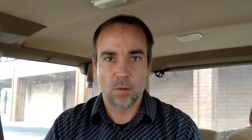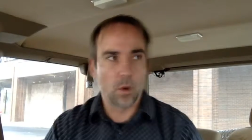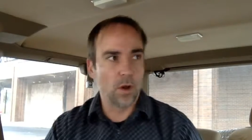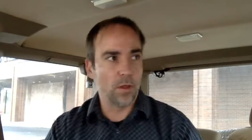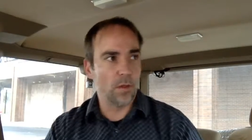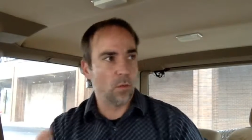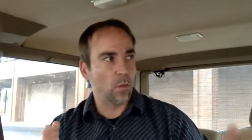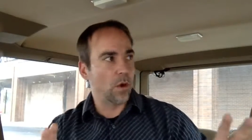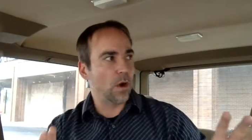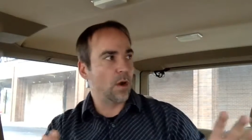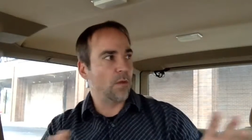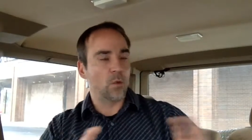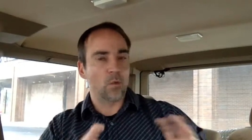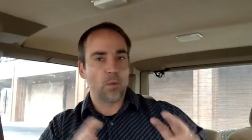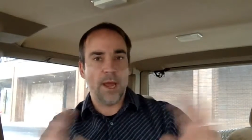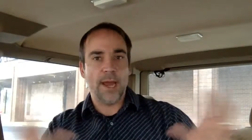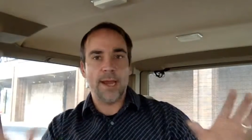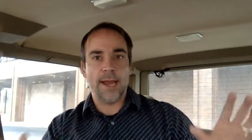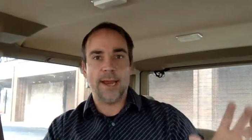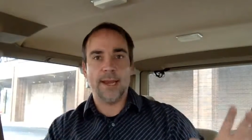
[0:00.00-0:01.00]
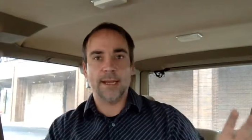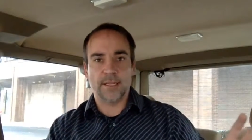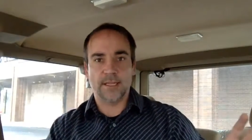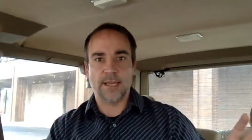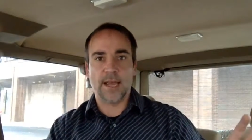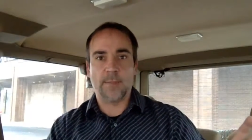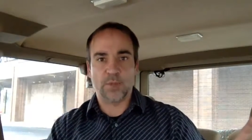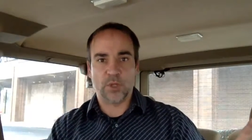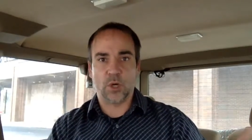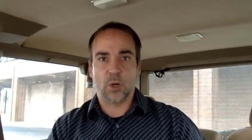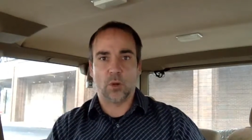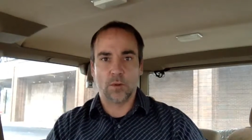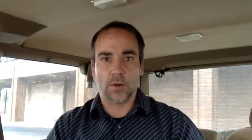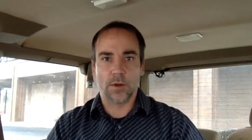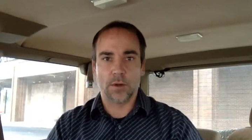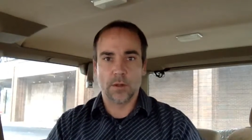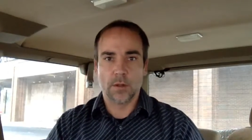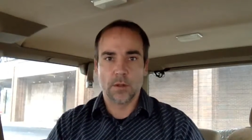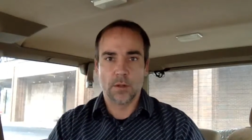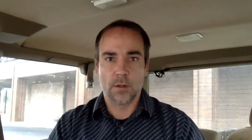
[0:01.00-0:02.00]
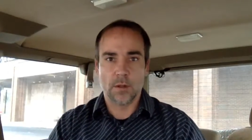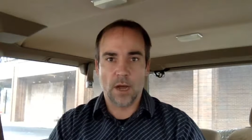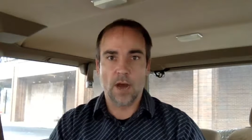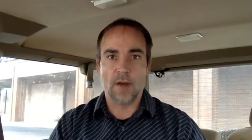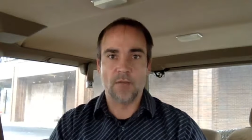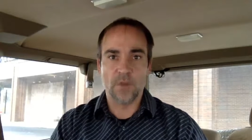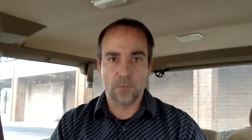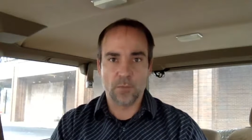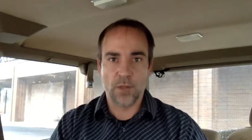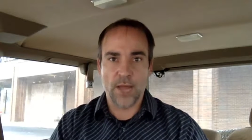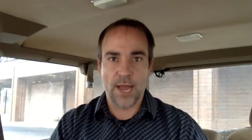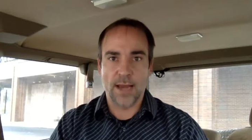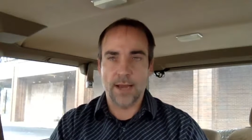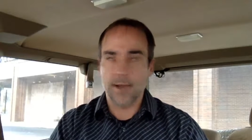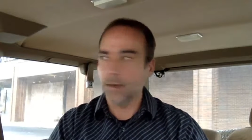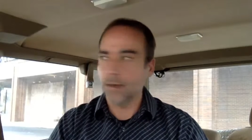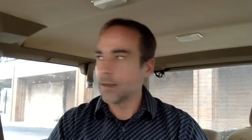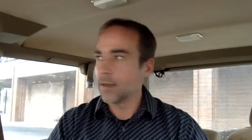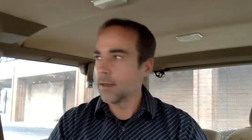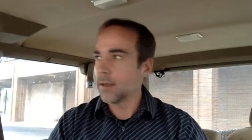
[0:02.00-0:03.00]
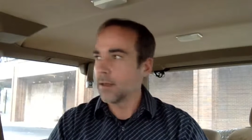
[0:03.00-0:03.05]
We're the redheaded stepchildren of the planet,